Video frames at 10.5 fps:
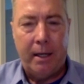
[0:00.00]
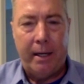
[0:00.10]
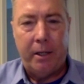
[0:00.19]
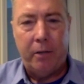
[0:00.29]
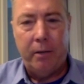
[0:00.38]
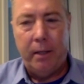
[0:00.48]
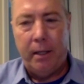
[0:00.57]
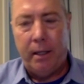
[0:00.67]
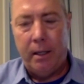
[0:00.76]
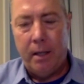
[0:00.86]
to the eye
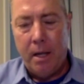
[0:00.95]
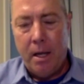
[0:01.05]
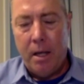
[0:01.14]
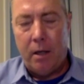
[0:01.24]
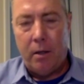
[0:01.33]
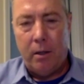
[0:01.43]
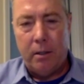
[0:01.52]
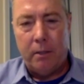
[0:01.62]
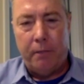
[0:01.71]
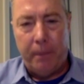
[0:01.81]
and it,
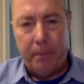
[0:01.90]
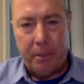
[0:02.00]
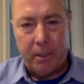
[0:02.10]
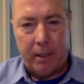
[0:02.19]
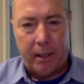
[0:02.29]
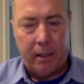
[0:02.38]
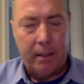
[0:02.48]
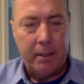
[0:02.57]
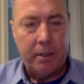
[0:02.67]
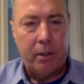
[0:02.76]
it's a
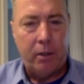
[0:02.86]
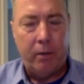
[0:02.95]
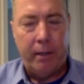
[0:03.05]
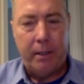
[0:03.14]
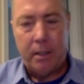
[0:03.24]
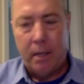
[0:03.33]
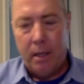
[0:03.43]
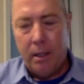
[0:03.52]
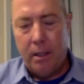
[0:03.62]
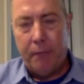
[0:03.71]
femtosecond laser and it
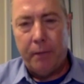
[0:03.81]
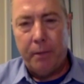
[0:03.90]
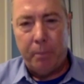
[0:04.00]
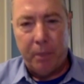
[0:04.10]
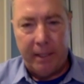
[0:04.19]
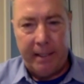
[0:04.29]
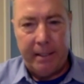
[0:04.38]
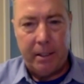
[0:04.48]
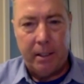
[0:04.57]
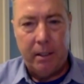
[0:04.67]
creates different
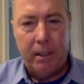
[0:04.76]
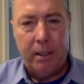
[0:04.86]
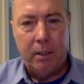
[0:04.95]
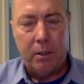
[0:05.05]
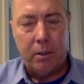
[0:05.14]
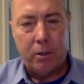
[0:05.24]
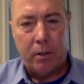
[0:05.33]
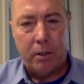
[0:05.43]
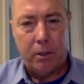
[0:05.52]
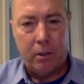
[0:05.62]
planes in the
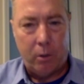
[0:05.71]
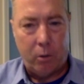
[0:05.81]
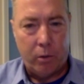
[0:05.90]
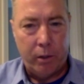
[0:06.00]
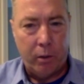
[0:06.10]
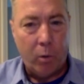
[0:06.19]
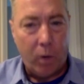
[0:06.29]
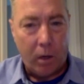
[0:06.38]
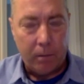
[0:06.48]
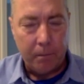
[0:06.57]
interstructure of the
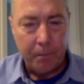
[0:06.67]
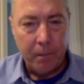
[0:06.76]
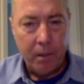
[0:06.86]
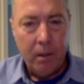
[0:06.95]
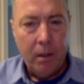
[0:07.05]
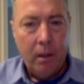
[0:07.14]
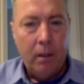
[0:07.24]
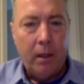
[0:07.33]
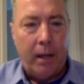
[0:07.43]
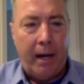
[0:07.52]
corneal wall.
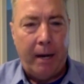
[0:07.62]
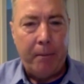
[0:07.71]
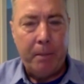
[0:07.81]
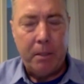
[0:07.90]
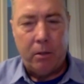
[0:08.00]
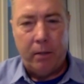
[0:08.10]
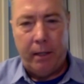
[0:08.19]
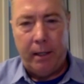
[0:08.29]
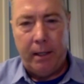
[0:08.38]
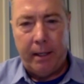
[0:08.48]
The cap is
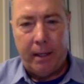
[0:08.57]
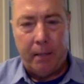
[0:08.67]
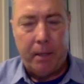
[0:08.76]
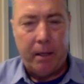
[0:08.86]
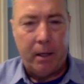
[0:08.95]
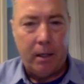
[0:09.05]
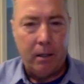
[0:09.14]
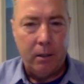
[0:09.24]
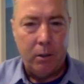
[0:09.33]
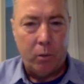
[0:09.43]
created at about
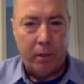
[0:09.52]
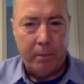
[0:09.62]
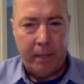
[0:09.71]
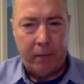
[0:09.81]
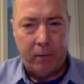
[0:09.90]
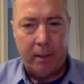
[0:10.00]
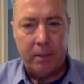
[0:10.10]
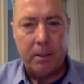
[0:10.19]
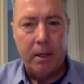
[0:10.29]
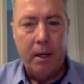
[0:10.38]
120
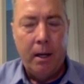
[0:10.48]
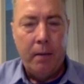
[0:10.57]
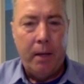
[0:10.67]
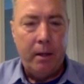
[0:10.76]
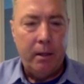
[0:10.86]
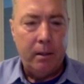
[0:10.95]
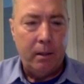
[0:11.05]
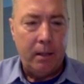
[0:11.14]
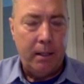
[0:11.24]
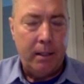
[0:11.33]
microns. Then
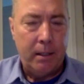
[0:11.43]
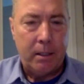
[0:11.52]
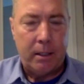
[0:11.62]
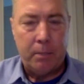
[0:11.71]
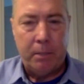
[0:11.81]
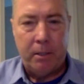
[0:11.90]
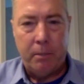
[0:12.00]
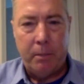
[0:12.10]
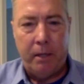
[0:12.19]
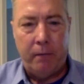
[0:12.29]
the, then the
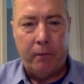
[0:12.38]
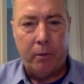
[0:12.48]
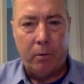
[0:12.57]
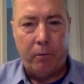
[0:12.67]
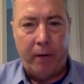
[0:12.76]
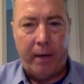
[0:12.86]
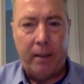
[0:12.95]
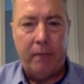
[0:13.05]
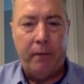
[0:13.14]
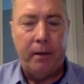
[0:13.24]
assessment is made for the
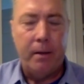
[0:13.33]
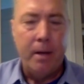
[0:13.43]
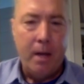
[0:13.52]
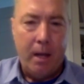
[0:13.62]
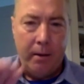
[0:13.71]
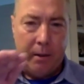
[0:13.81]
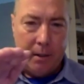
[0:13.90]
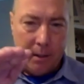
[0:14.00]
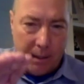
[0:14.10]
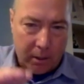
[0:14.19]
refractive error
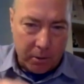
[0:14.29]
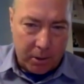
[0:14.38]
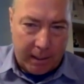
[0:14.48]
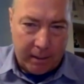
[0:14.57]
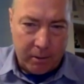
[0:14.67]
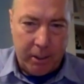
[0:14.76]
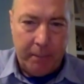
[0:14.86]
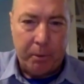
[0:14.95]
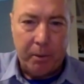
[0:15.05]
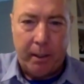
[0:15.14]
and it goes down
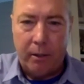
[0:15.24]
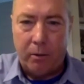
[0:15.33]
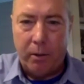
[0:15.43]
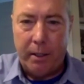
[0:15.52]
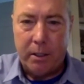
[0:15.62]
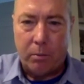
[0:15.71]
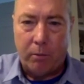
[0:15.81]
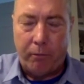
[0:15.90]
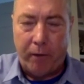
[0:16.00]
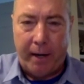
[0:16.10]
deeper and
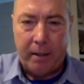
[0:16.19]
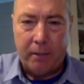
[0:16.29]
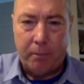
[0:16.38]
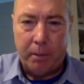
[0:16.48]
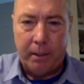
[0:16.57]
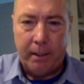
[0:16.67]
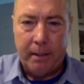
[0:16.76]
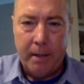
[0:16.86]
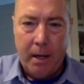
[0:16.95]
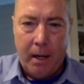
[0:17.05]
creates a refractive
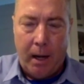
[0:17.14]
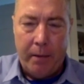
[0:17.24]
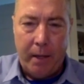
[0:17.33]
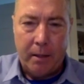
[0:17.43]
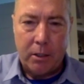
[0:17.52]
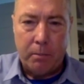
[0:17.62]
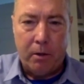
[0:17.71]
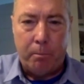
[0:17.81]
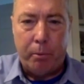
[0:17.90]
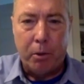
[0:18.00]
plane. And then a
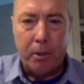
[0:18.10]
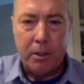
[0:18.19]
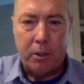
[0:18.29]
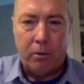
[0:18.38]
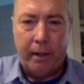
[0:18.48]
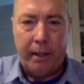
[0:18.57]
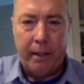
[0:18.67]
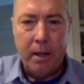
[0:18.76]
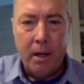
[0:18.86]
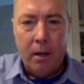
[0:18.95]
small port is
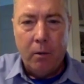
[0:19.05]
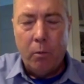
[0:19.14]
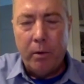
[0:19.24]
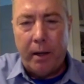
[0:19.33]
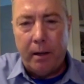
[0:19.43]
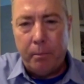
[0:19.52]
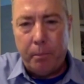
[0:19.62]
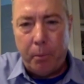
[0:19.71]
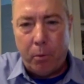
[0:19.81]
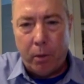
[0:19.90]
created where
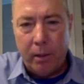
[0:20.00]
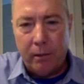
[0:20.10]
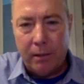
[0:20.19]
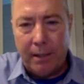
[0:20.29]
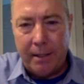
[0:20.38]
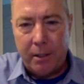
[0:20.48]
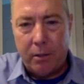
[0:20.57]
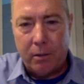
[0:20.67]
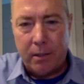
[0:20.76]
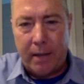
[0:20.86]
that corneal
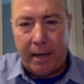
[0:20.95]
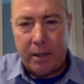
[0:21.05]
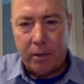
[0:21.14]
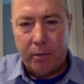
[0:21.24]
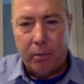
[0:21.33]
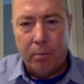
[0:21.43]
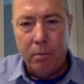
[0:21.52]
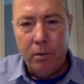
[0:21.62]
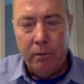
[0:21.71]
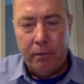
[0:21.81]
lenticle is actually
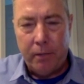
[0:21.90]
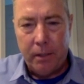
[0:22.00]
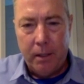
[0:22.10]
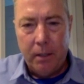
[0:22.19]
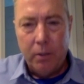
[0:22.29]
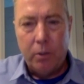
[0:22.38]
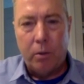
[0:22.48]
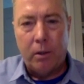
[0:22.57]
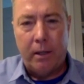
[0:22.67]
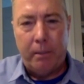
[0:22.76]
removed,
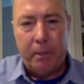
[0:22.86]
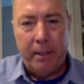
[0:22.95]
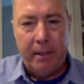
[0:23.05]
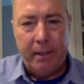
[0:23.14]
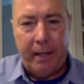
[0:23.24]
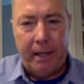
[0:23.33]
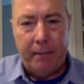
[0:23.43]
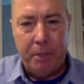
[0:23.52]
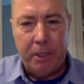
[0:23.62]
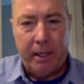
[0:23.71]
sort of like playing the
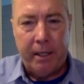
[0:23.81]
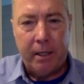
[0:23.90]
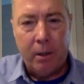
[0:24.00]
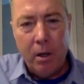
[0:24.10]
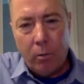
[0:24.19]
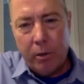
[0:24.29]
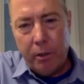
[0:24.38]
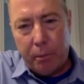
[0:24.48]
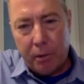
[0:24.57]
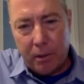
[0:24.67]
game Jenga,
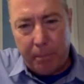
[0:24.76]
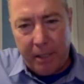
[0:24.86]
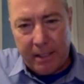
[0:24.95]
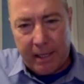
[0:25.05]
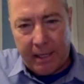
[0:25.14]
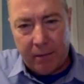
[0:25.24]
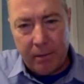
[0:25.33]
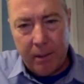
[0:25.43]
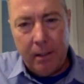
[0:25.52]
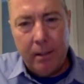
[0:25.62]
where you pull a piece
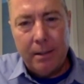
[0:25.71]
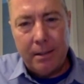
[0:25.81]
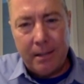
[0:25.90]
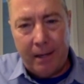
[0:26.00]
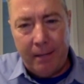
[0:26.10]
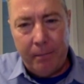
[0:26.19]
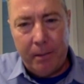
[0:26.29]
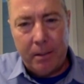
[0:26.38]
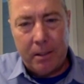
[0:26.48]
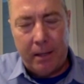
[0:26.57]
out, the
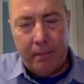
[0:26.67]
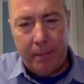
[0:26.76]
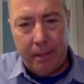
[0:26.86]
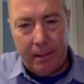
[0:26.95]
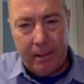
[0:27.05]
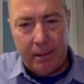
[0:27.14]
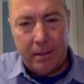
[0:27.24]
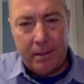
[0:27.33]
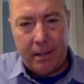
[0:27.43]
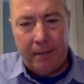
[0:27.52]
same, the same,
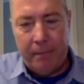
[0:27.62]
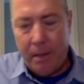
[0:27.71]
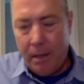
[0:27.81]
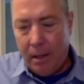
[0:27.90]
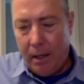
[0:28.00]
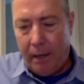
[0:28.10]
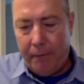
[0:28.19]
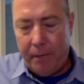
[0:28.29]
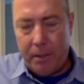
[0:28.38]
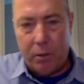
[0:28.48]
the same
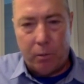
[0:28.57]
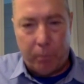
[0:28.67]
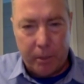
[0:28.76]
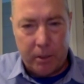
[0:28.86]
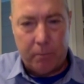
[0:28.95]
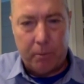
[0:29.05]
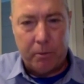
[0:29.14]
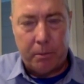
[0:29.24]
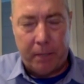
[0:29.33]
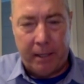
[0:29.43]
uh, physical
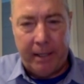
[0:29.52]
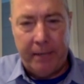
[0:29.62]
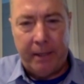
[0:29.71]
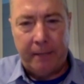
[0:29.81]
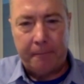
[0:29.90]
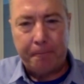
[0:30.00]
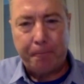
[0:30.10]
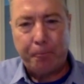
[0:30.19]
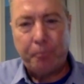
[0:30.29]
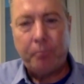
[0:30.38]
principles behind that.
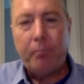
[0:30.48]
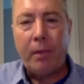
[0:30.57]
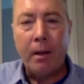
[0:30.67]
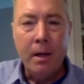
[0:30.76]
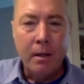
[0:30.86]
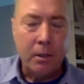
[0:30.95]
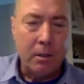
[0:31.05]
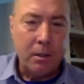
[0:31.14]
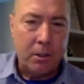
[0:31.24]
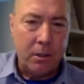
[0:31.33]

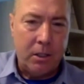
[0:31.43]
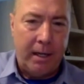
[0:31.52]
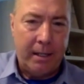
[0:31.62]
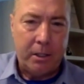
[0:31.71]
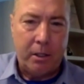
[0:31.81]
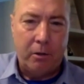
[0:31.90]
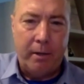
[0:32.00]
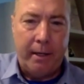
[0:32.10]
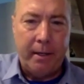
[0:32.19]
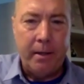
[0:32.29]
So the surgeon has to
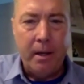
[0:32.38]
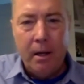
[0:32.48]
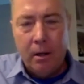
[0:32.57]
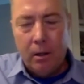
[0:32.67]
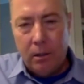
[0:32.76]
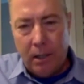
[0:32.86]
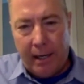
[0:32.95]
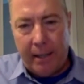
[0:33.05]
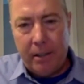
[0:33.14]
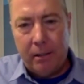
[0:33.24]
go in,
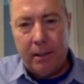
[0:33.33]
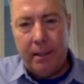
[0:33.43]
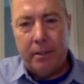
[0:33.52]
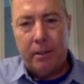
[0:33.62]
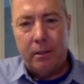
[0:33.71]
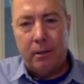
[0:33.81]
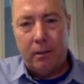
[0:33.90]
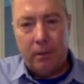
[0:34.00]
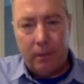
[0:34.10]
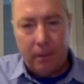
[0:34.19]
dock the
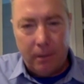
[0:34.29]
laser,